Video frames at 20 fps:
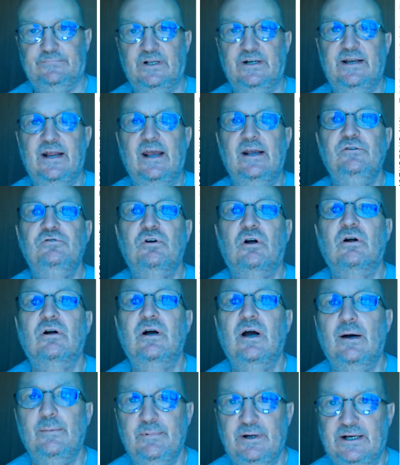The days are
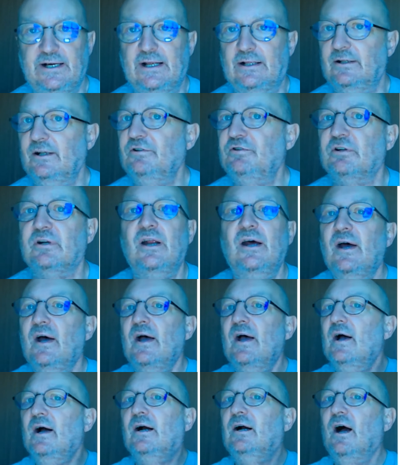coming. Now listen,
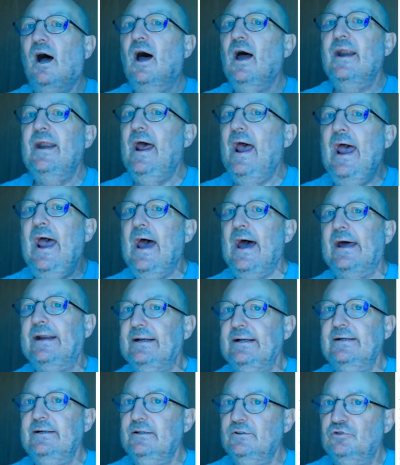God
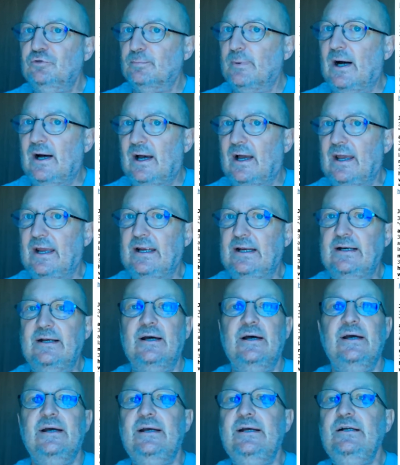had in his
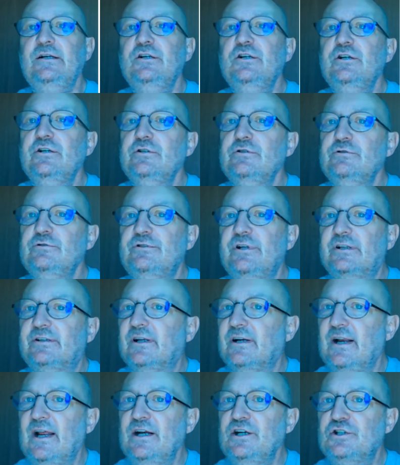mind, he knew that
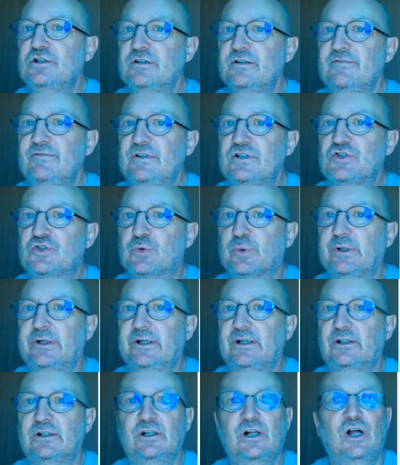the nation of
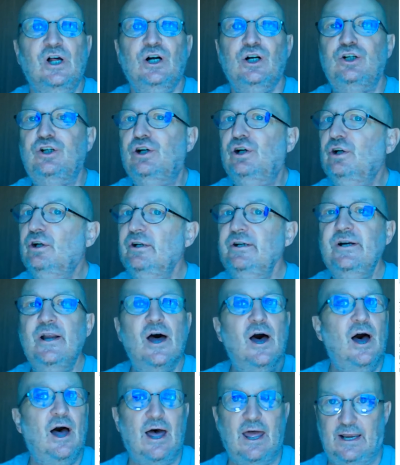Israel could
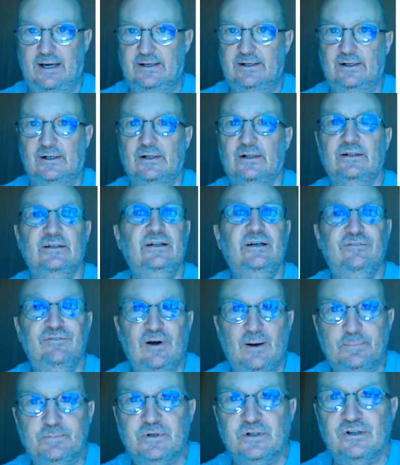not live
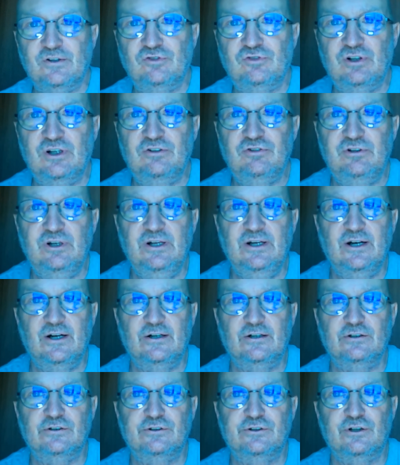up to the
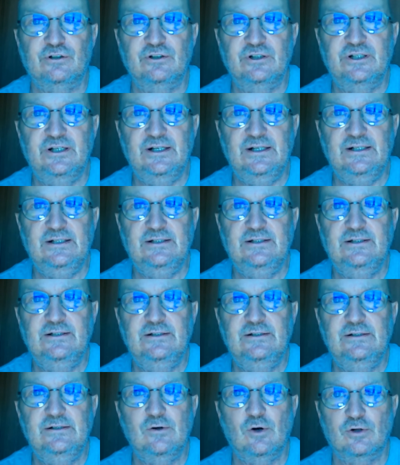
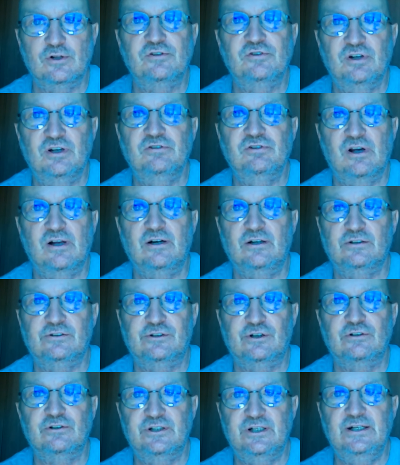
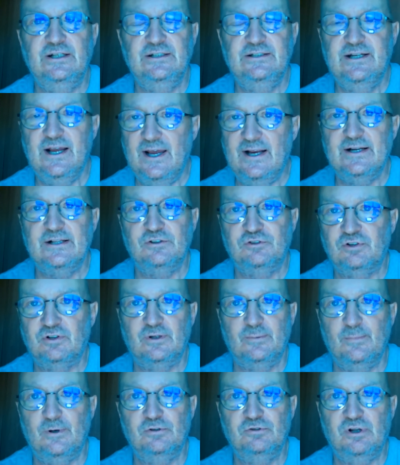613 tenets
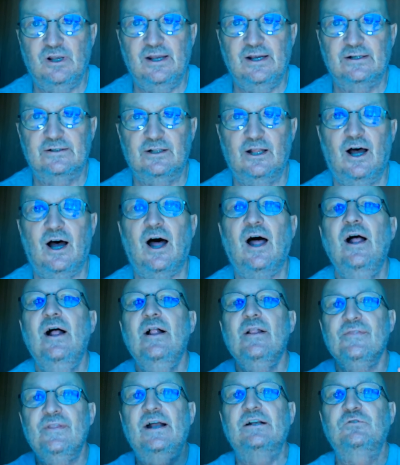of the Mosaic Law.
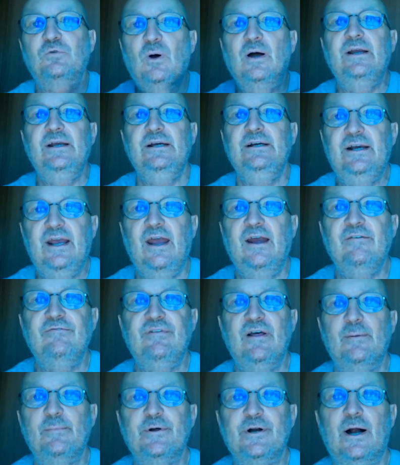That's why he
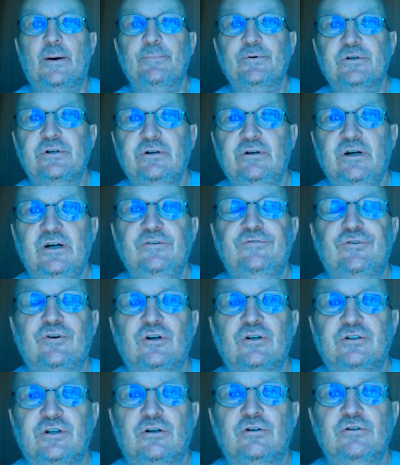gave them an opportunity
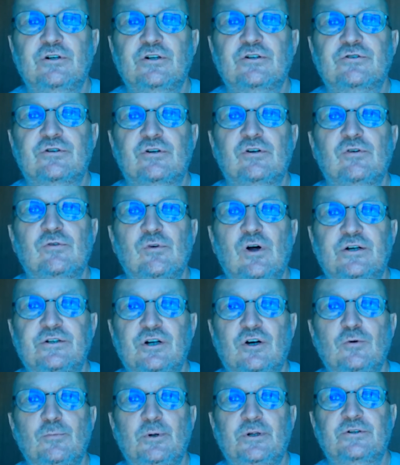for
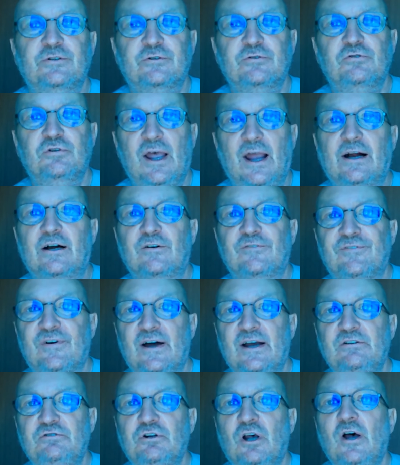atonement through
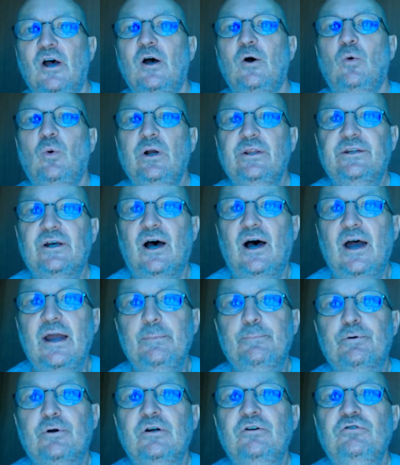sacrifice with the
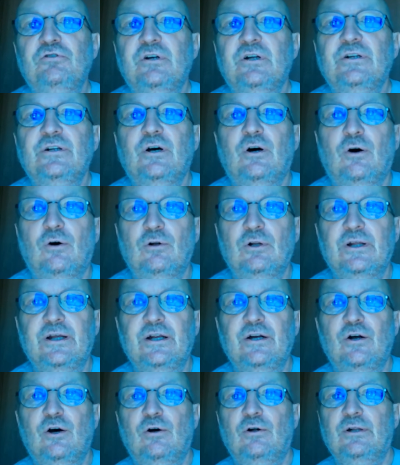high priest in the Holy
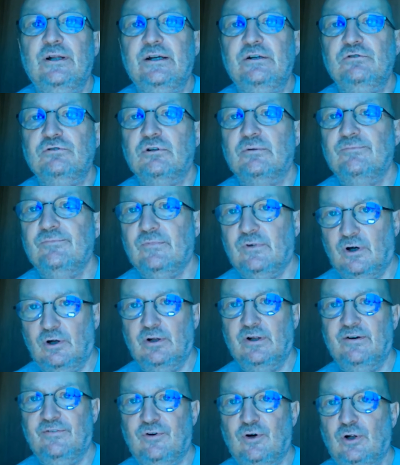and Holies,
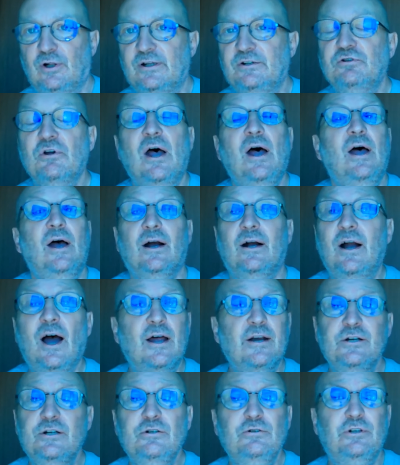Holy of Holies.
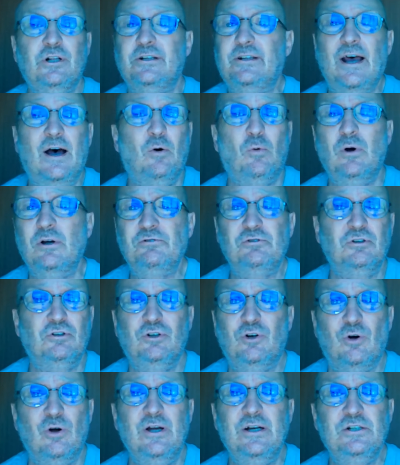God knew that that
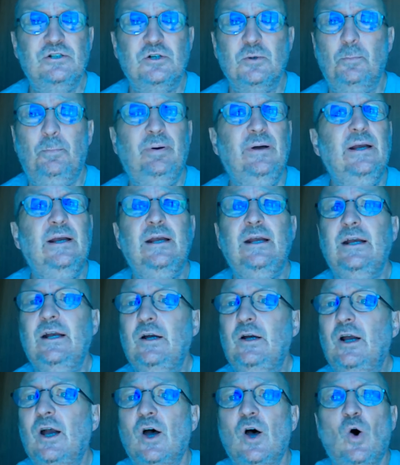wasn't going to
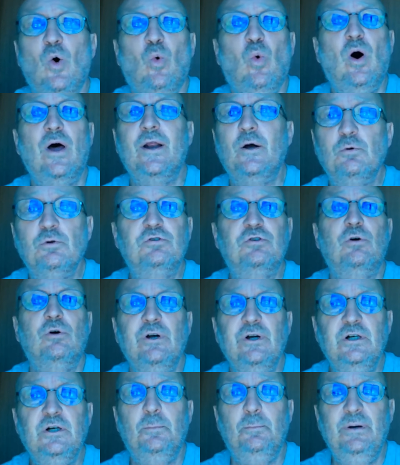be what it was
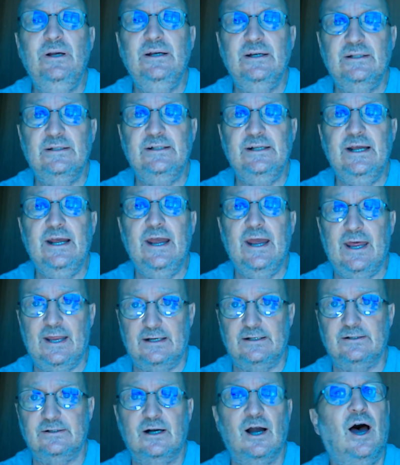going to be in the
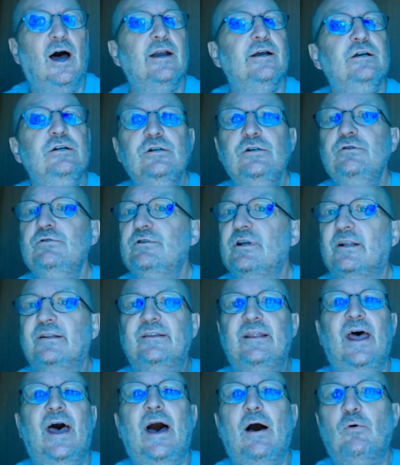end. God knew
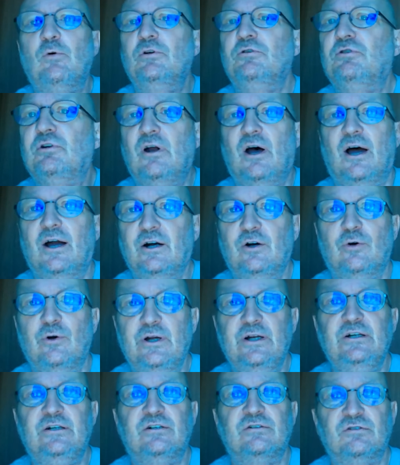that that was not
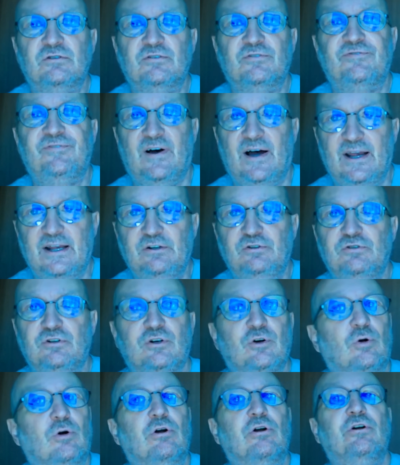going to suffice
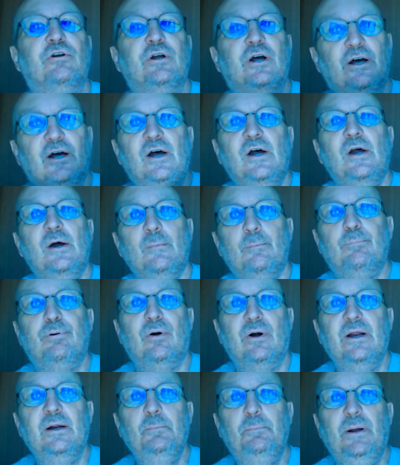in order to
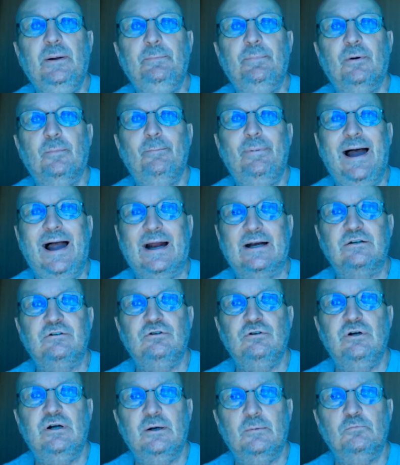bring people back
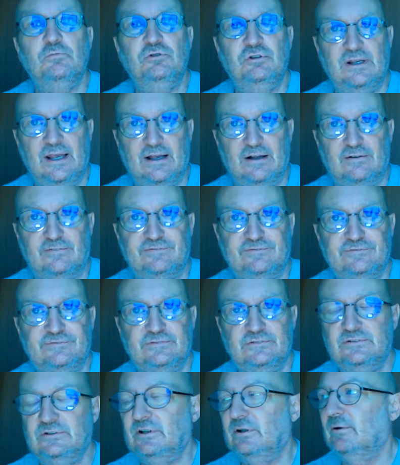to
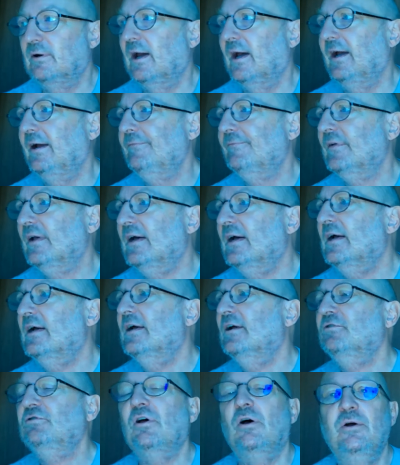himself, okay?
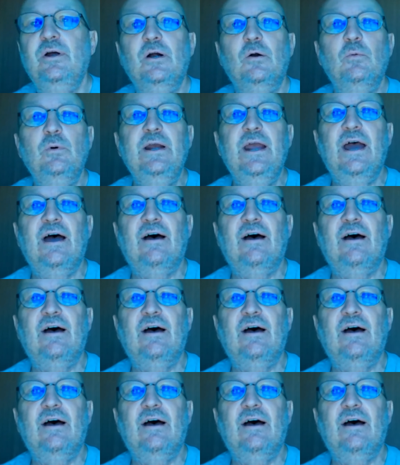So here we